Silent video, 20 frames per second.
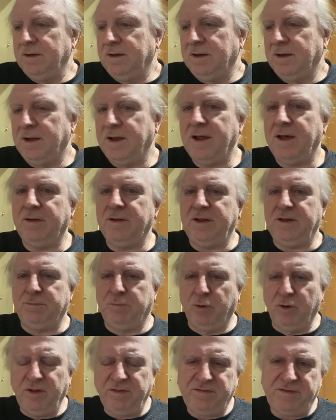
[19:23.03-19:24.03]
Now, he's
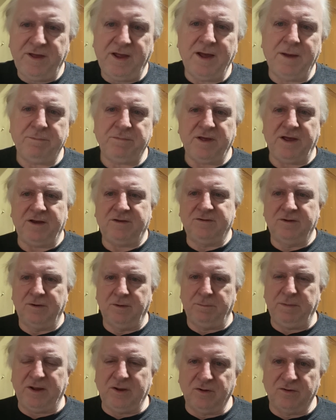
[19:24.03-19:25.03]
put a thing up there too,
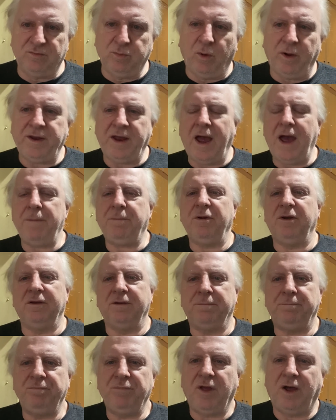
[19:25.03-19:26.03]
because what
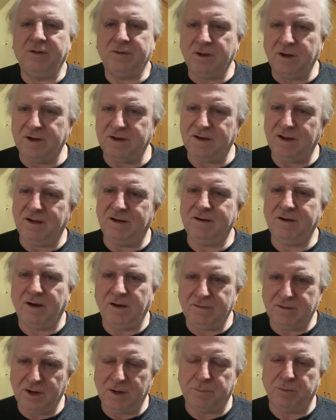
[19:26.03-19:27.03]
happened, I've
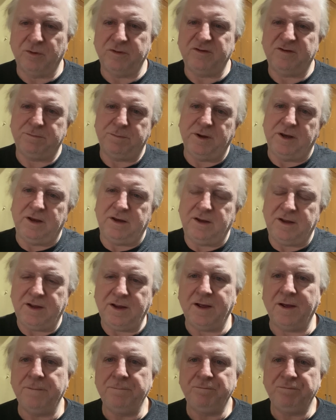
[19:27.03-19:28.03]
got to put this bit in
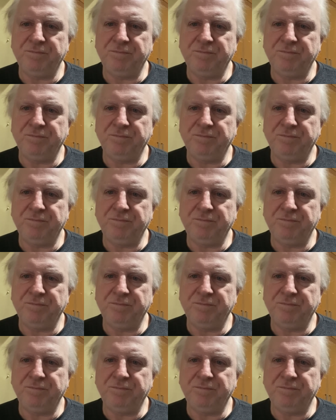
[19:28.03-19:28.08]
here.